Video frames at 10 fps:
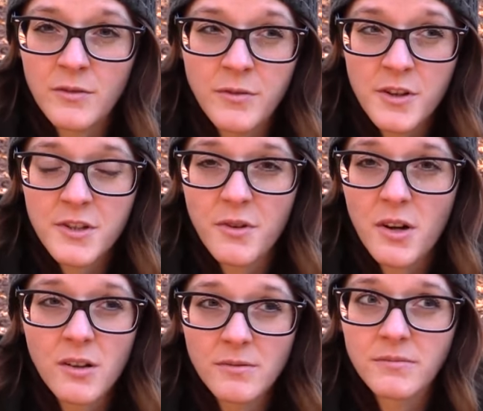First of
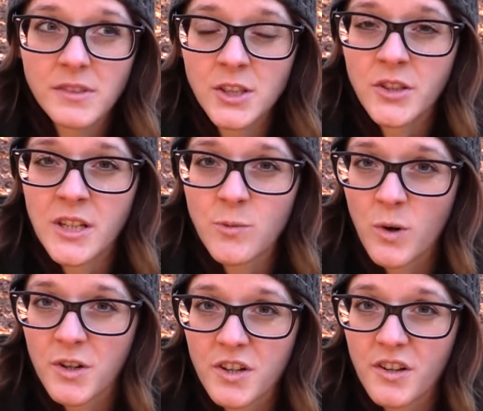all, you need
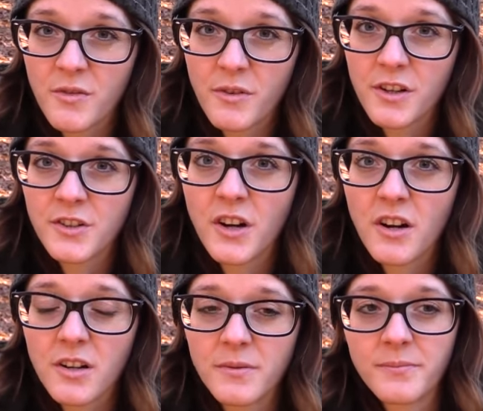water for your
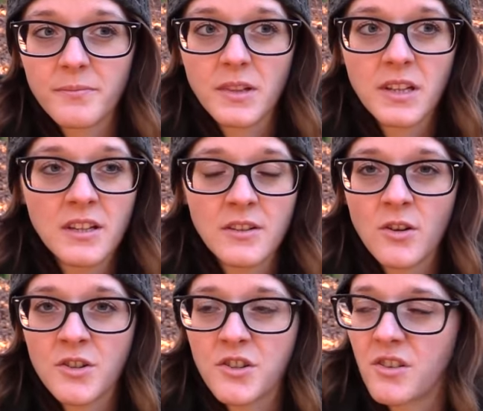dog. Here in
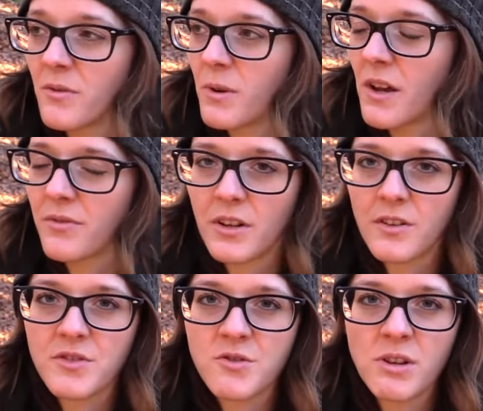Austria we have a lot
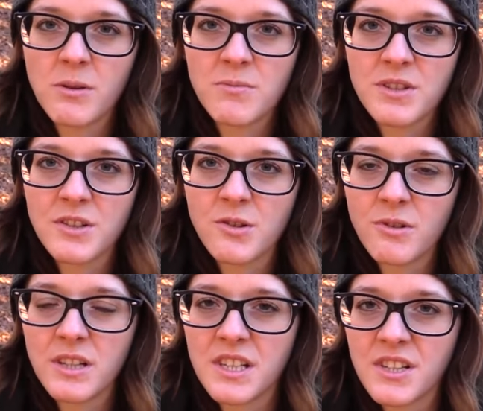of streams and
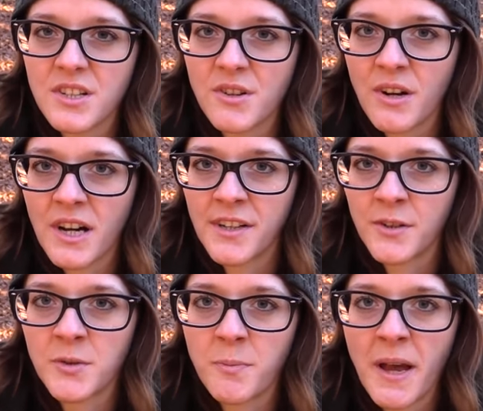creeks, so I
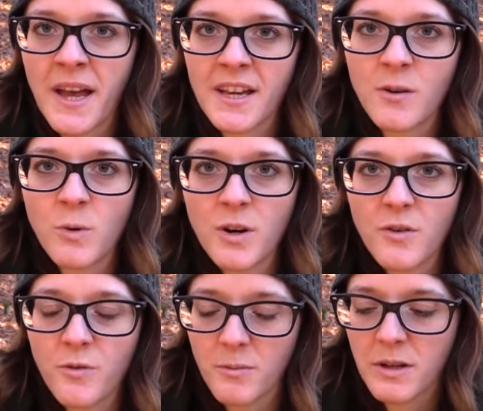don't pack
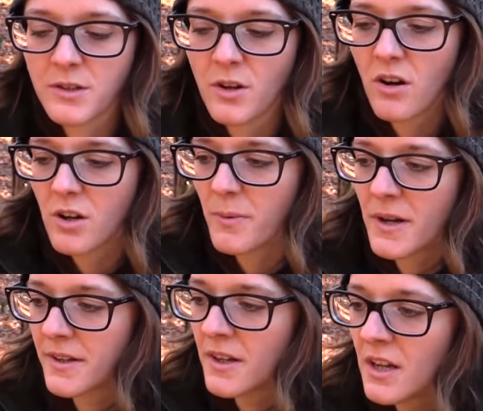water for my dog,
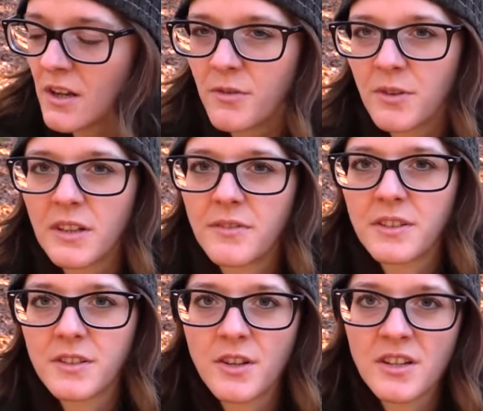but if you live
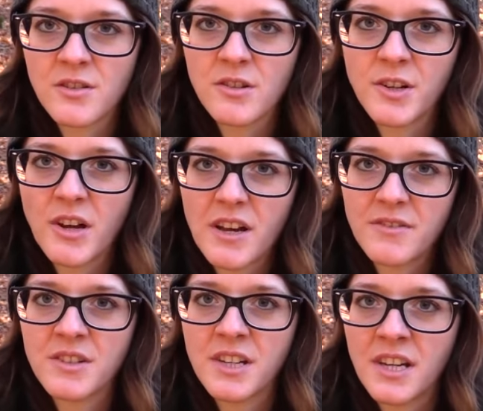in the desert you
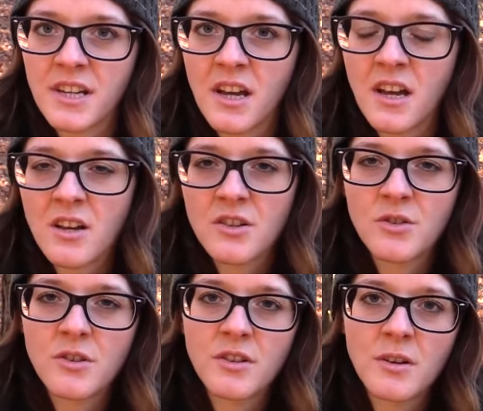have to take a
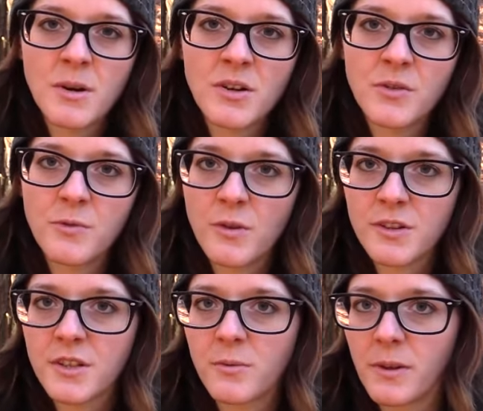certain amount of
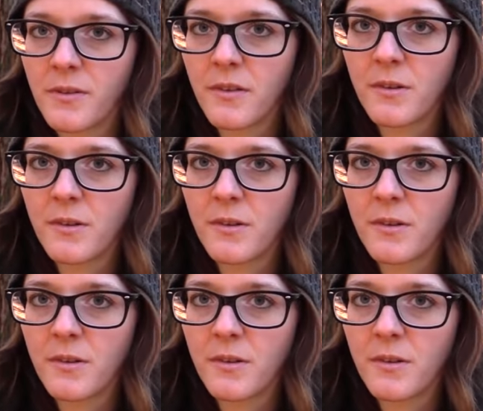water with